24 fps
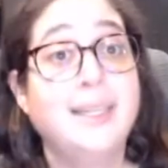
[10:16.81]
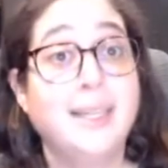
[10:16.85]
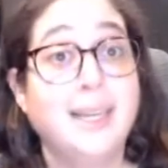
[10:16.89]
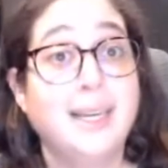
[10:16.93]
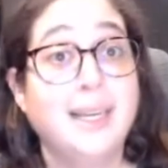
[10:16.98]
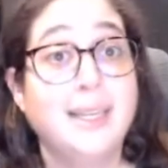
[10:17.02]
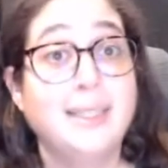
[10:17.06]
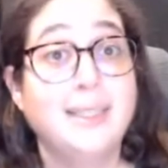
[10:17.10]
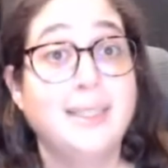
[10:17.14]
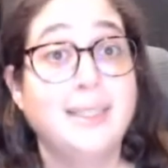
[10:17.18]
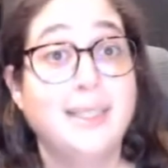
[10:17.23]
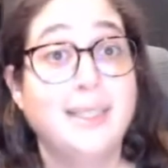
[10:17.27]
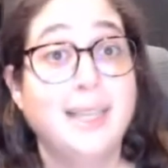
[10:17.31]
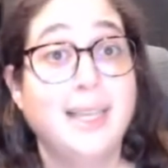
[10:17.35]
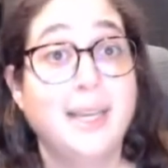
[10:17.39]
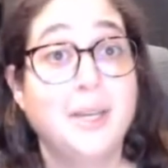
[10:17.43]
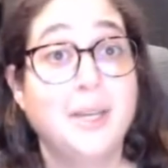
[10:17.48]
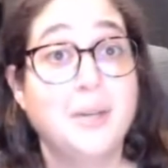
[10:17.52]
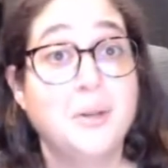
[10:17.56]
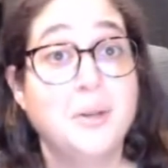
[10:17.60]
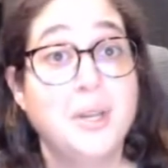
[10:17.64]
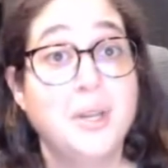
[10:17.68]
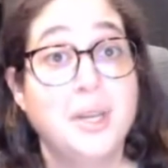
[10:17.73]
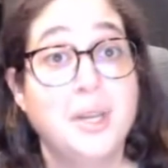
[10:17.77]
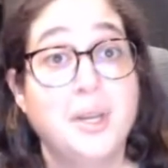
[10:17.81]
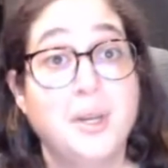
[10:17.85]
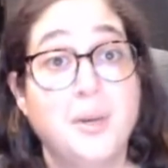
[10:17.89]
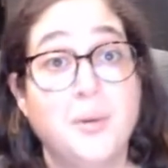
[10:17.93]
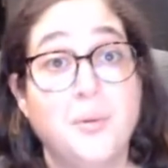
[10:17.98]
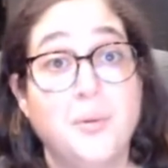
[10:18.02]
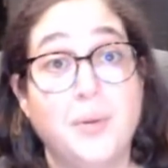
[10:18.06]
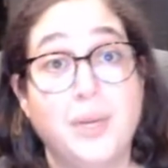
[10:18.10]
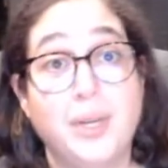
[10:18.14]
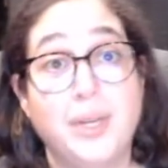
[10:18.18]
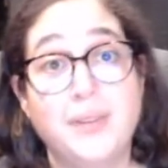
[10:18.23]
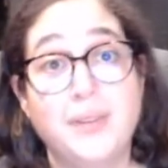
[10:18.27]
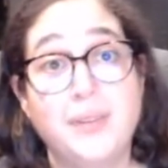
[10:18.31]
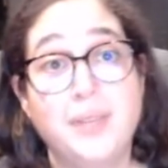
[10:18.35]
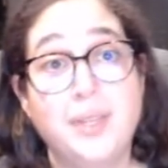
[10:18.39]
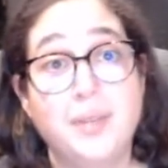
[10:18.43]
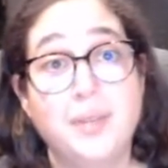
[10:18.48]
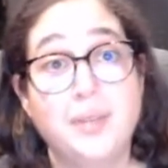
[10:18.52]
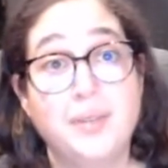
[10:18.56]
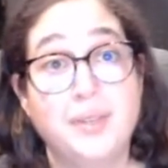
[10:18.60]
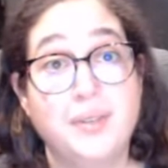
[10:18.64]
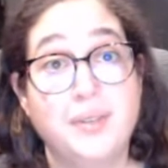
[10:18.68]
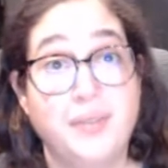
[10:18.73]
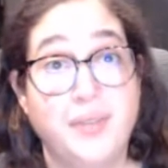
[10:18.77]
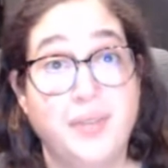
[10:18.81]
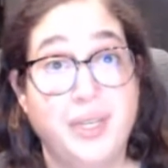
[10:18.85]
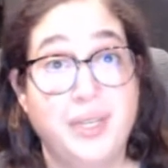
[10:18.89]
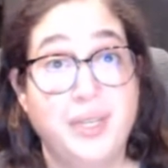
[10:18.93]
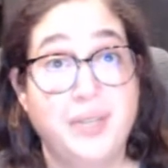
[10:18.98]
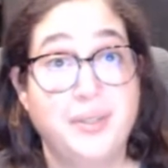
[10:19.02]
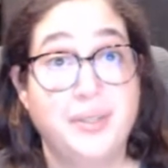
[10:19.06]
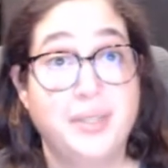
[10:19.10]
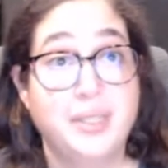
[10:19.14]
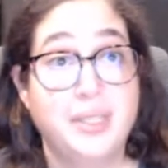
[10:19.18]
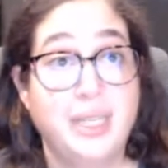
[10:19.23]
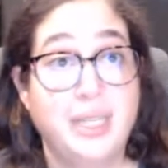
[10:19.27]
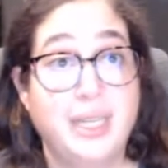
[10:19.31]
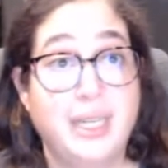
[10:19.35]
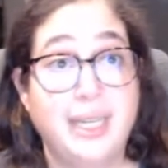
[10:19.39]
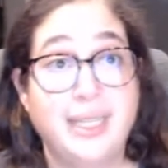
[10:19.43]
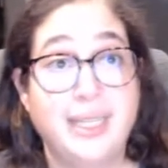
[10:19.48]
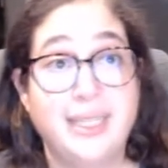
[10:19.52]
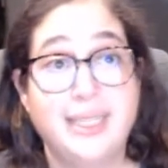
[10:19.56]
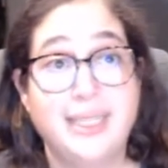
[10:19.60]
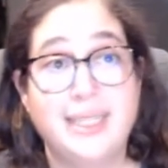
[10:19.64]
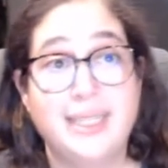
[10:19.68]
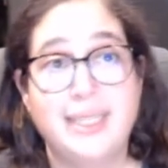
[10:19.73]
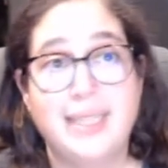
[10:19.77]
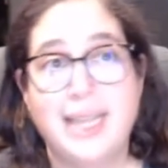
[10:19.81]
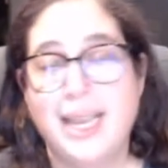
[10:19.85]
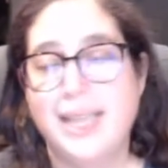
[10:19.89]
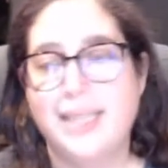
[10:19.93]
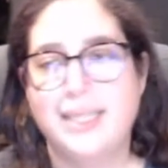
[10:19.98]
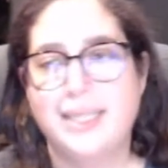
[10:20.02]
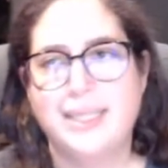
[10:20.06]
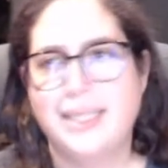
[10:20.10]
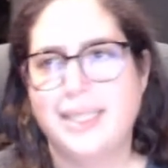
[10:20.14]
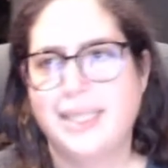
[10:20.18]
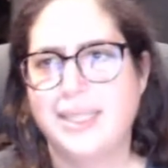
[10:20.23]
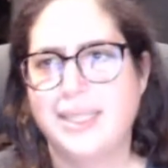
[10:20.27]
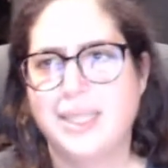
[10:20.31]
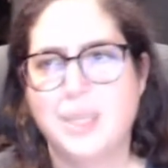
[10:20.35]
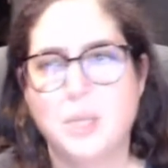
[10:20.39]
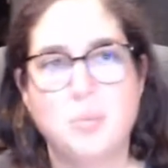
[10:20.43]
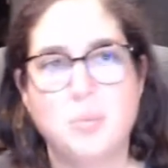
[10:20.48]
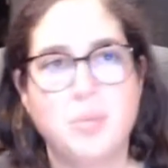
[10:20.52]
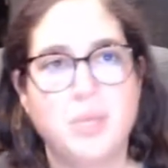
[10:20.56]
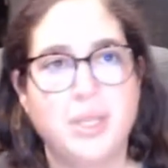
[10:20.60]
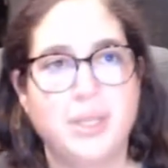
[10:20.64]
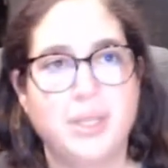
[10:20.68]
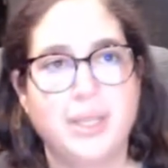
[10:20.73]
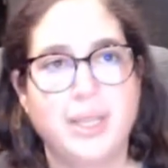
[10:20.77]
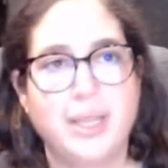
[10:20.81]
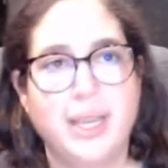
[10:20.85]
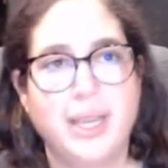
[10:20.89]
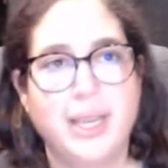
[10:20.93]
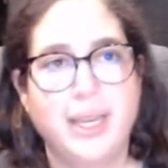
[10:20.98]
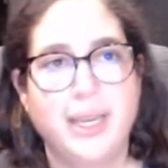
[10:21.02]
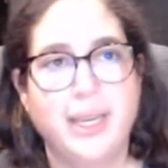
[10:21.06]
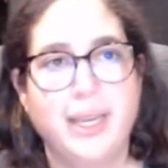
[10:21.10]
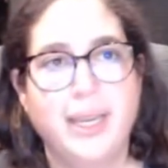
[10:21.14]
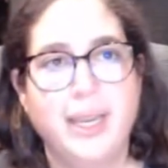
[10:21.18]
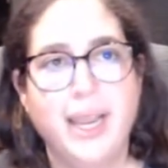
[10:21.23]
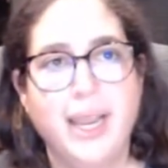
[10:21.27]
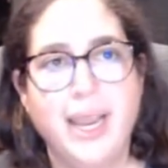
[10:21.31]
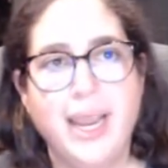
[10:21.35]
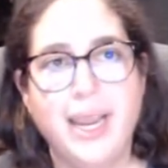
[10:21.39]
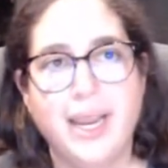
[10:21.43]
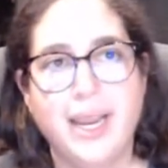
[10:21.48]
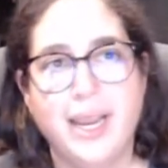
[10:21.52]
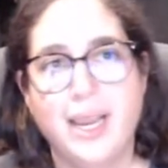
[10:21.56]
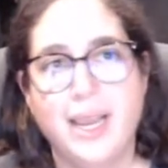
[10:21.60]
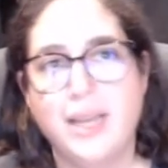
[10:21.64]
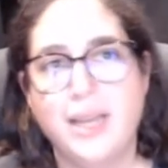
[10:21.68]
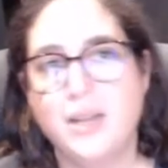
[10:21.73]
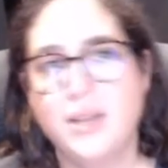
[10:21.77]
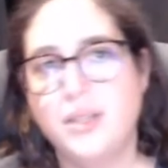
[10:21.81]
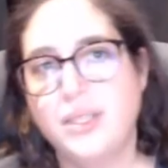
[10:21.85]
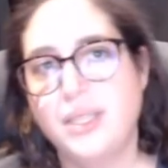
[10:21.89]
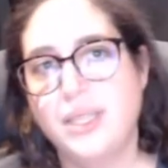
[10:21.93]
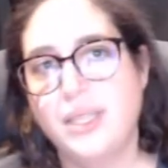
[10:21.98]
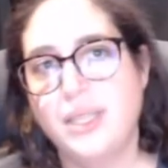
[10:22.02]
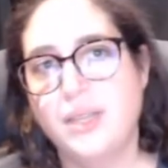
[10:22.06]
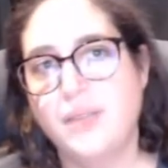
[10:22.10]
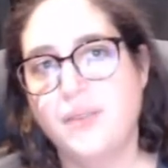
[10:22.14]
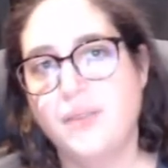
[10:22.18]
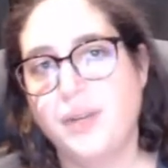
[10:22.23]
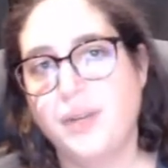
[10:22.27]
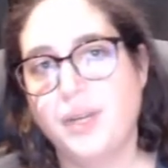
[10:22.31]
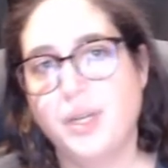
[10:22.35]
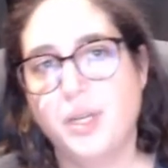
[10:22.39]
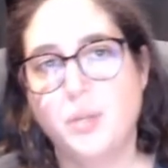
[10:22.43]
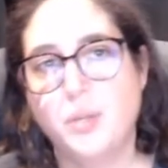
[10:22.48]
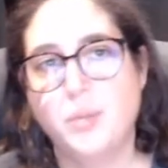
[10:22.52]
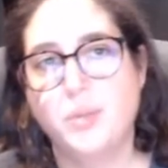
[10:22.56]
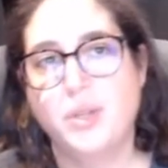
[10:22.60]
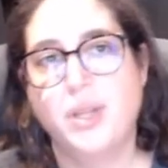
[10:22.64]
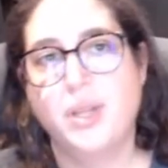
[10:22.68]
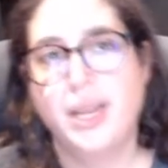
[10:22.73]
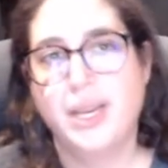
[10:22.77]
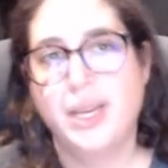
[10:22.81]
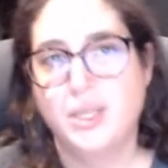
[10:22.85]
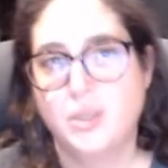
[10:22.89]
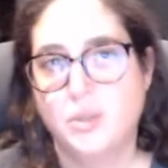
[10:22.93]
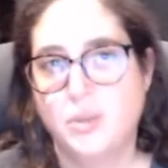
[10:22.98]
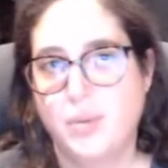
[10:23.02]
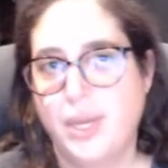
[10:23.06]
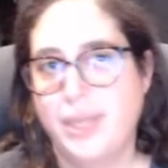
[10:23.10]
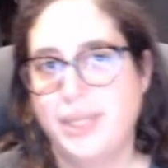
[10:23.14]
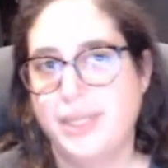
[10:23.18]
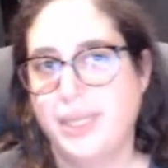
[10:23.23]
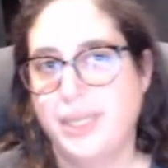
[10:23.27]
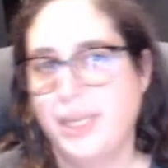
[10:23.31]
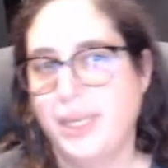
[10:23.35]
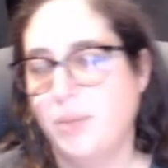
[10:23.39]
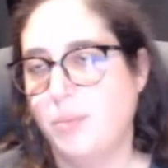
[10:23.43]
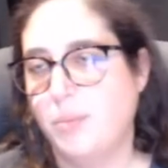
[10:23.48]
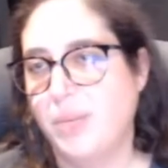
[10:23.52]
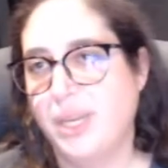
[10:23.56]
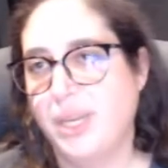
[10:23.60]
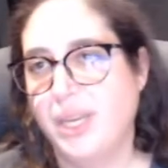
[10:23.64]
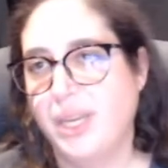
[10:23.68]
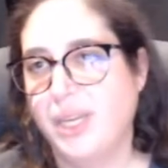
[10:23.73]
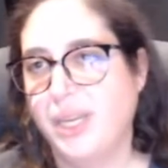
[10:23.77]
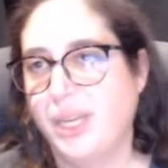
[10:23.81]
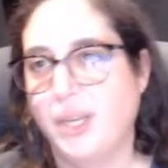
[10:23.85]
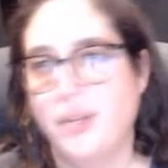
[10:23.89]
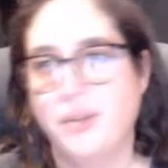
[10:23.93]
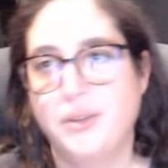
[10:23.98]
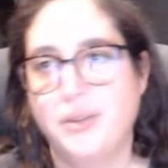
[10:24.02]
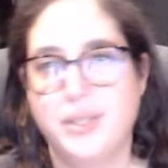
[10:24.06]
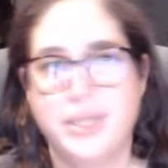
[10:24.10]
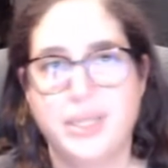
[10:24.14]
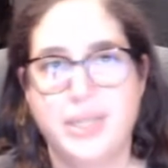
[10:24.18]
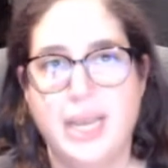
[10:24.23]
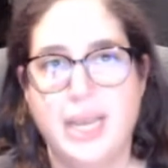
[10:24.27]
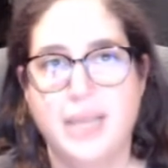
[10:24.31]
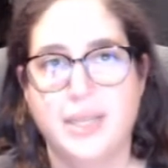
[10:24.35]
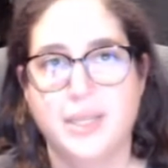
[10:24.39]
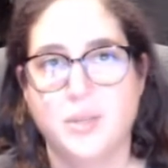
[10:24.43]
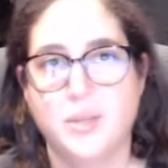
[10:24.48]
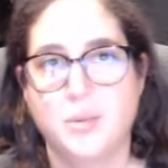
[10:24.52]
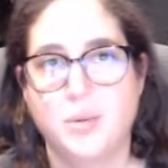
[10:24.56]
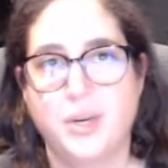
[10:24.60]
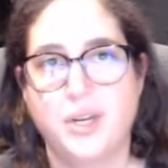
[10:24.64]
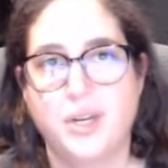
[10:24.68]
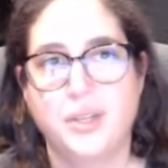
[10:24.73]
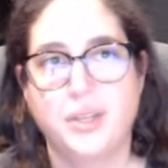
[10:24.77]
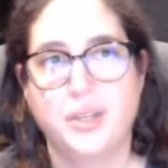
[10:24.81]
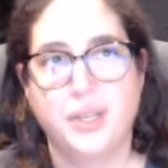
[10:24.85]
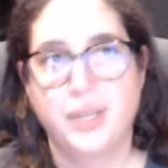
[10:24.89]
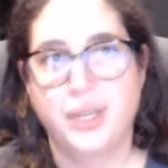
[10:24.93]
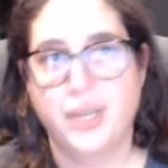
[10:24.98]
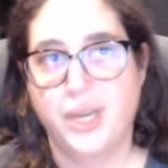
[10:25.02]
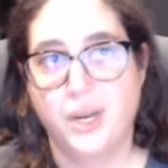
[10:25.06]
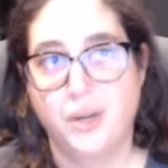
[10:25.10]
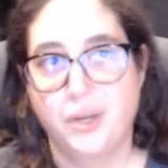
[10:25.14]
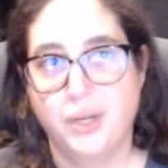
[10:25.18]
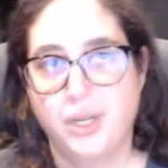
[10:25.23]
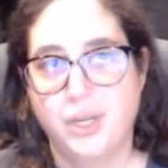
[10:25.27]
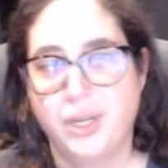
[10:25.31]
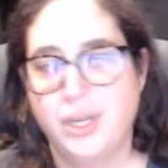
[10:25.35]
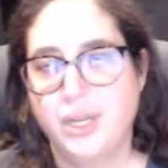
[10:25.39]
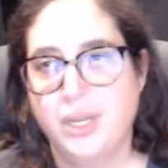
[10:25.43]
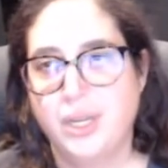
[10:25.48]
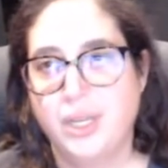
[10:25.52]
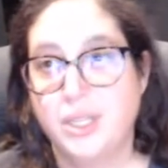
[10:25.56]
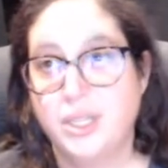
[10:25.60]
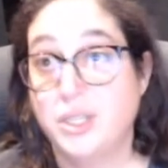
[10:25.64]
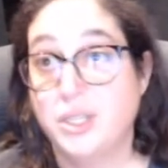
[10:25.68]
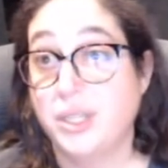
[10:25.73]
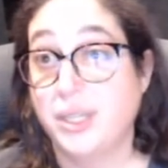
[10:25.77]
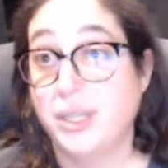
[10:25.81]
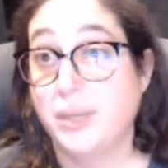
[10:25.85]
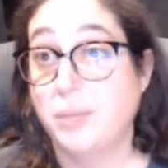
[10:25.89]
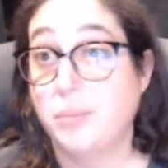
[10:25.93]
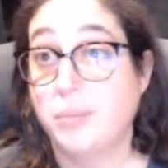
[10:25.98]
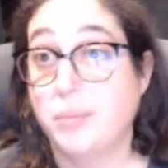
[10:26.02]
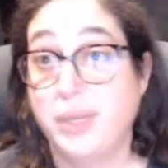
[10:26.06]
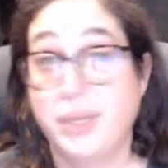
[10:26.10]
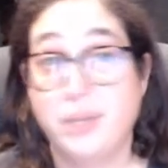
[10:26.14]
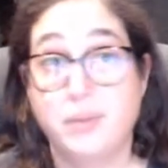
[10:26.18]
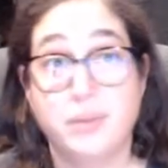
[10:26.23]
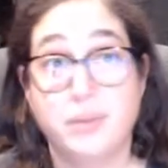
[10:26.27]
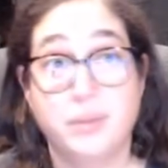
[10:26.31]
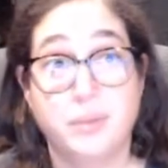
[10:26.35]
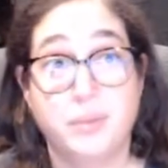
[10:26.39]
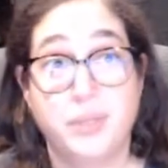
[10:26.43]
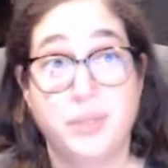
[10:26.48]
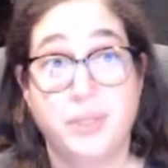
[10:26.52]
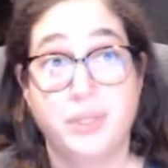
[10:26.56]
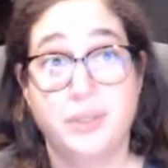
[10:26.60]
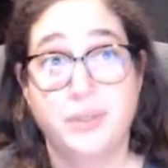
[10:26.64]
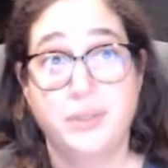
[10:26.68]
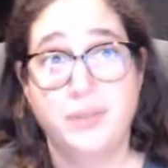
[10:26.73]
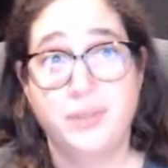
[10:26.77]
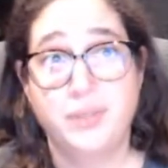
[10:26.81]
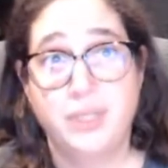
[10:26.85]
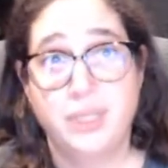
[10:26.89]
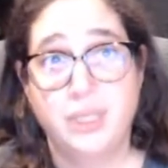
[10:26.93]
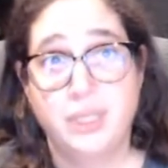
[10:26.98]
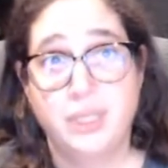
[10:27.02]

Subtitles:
And so what if the reviewer instead said something like, hey, I don't see the variable XYZ being used elsewhere in the code. Should it be removed?